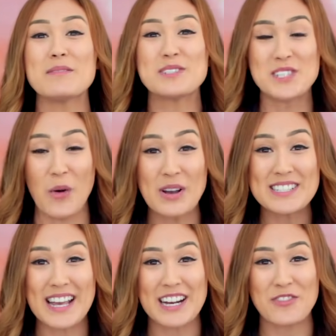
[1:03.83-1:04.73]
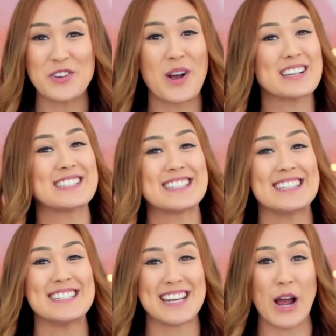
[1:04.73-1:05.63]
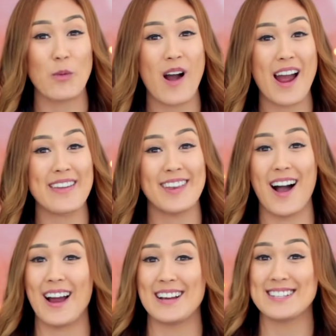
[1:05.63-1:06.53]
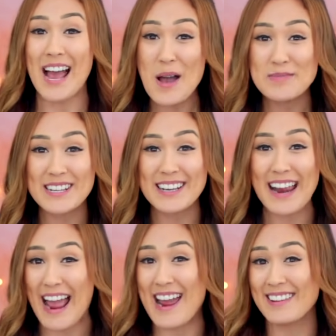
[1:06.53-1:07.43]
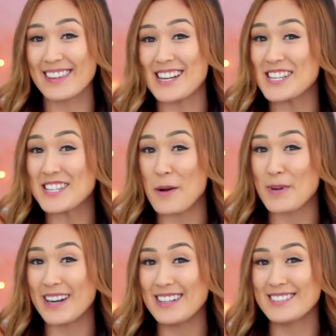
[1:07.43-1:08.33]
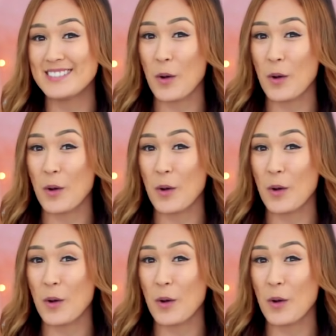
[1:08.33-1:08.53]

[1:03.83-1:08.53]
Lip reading: I'm so excited for you guys to see the DIY that I attempted, and let's just hop right in.